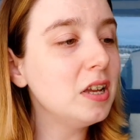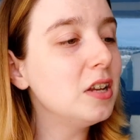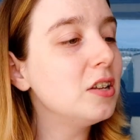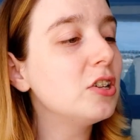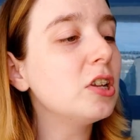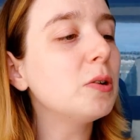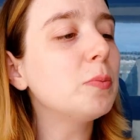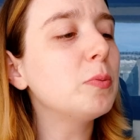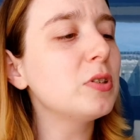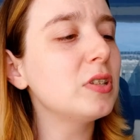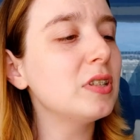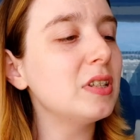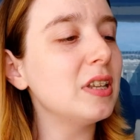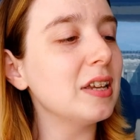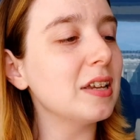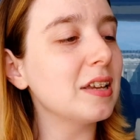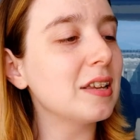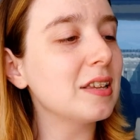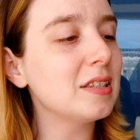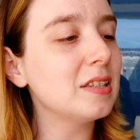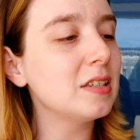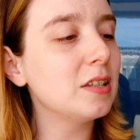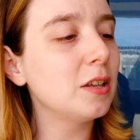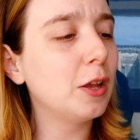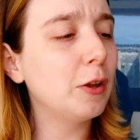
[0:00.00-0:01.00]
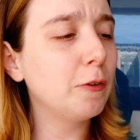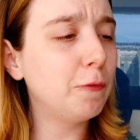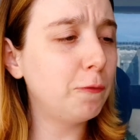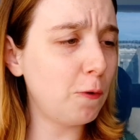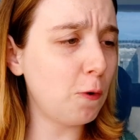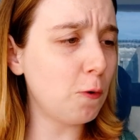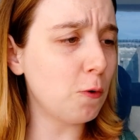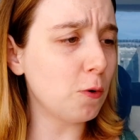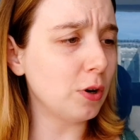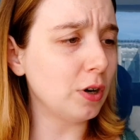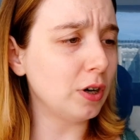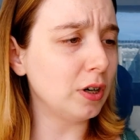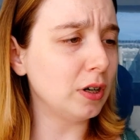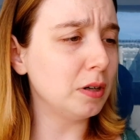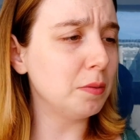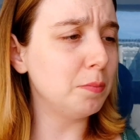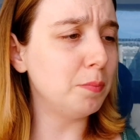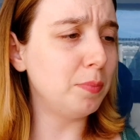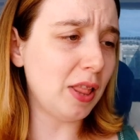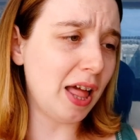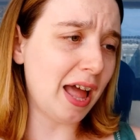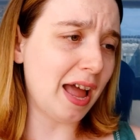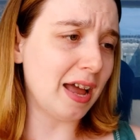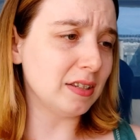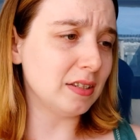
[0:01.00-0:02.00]
'Double 6, 4,
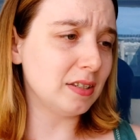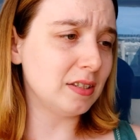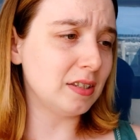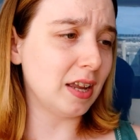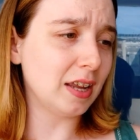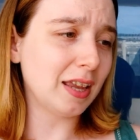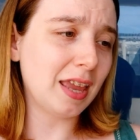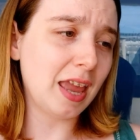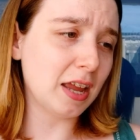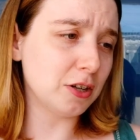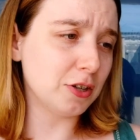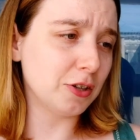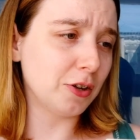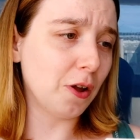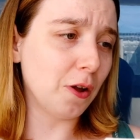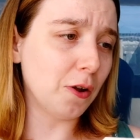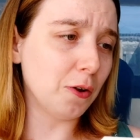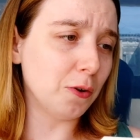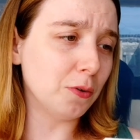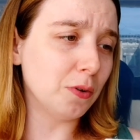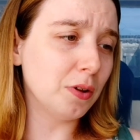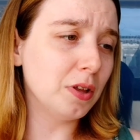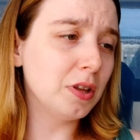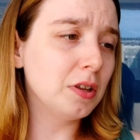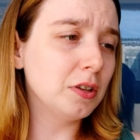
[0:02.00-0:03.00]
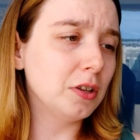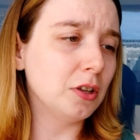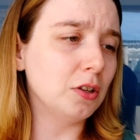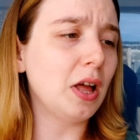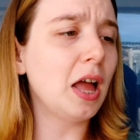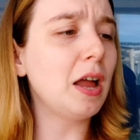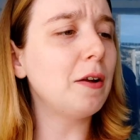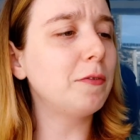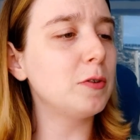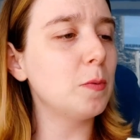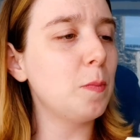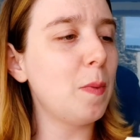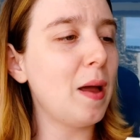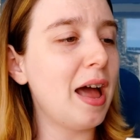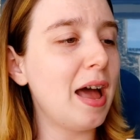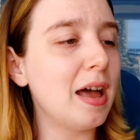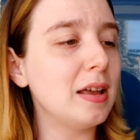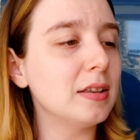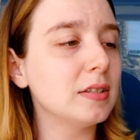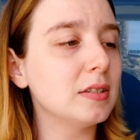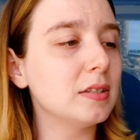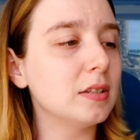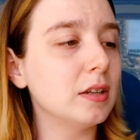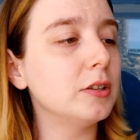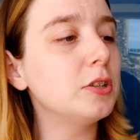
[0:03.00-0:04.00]
blast, I can't go. You'll have to
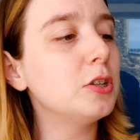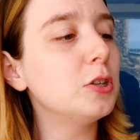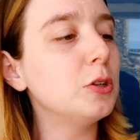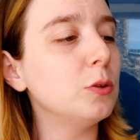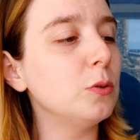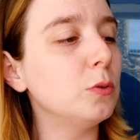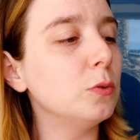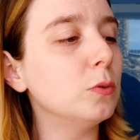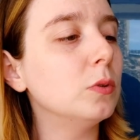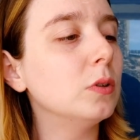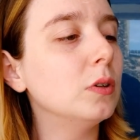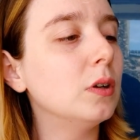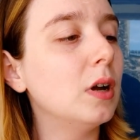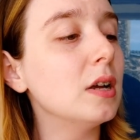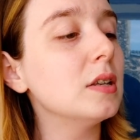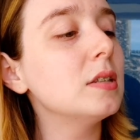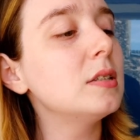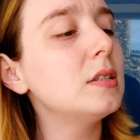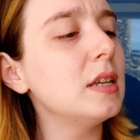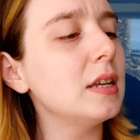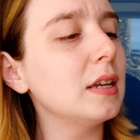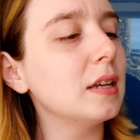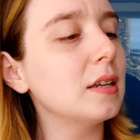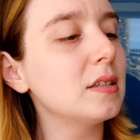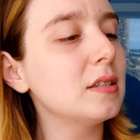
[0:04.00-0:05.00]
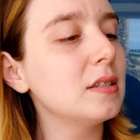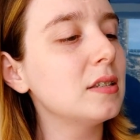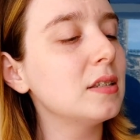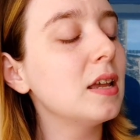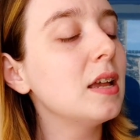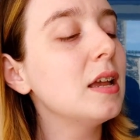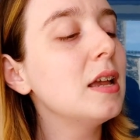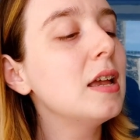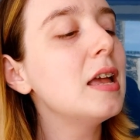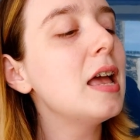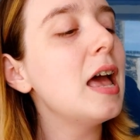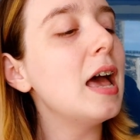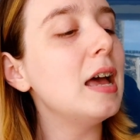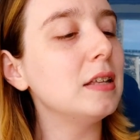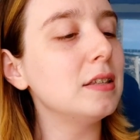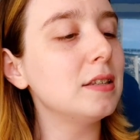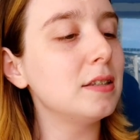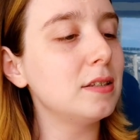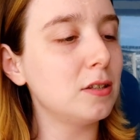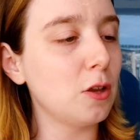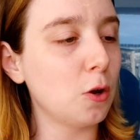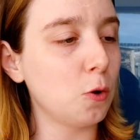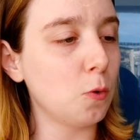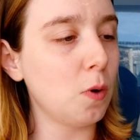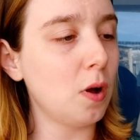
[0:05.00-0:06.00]
pass, a 2, a 6, and
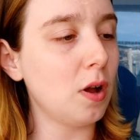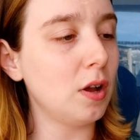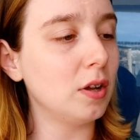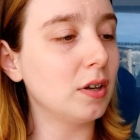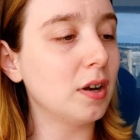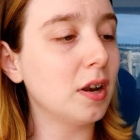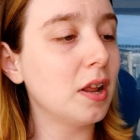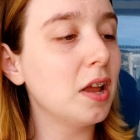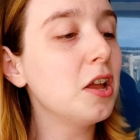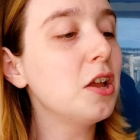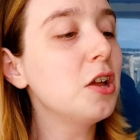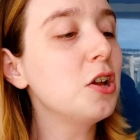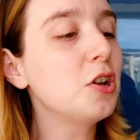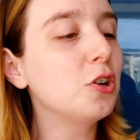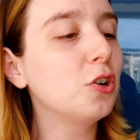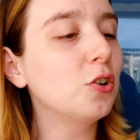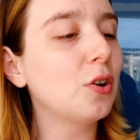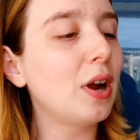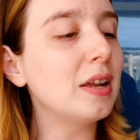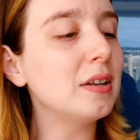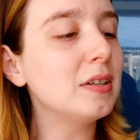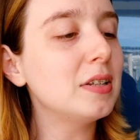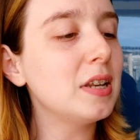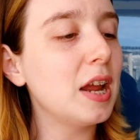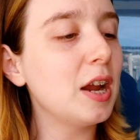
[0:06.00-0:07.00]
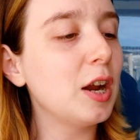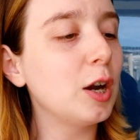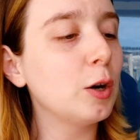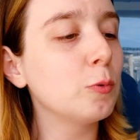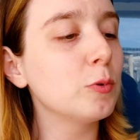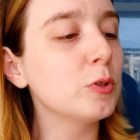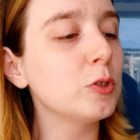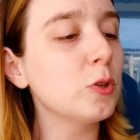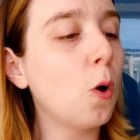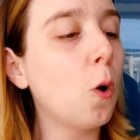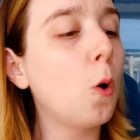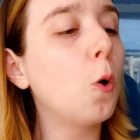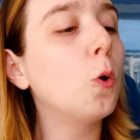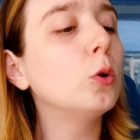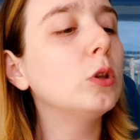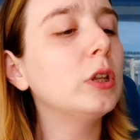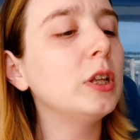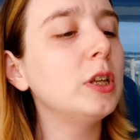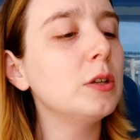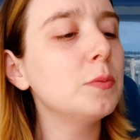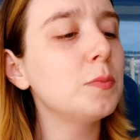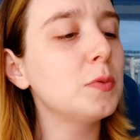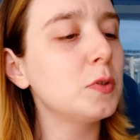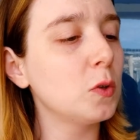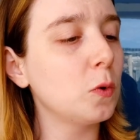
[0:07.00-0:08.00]
so on." Grantaire was
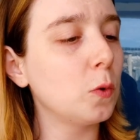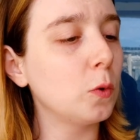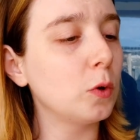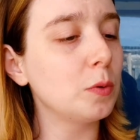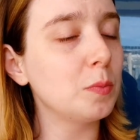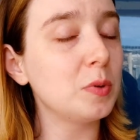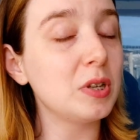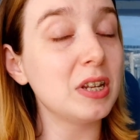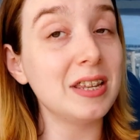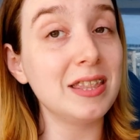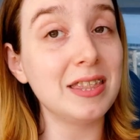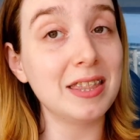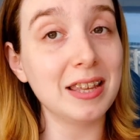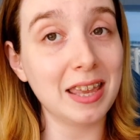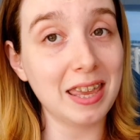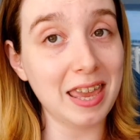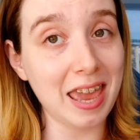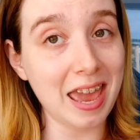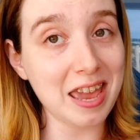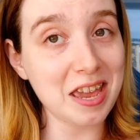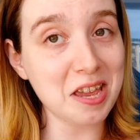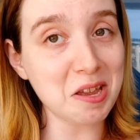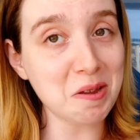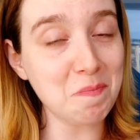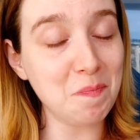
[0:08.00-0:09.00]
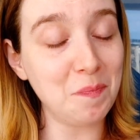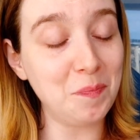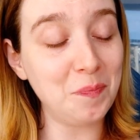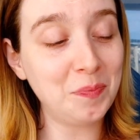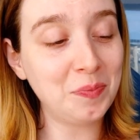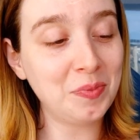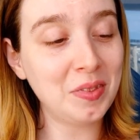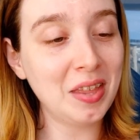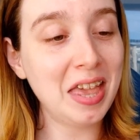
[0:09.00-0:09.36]
wholly absorbed in the game.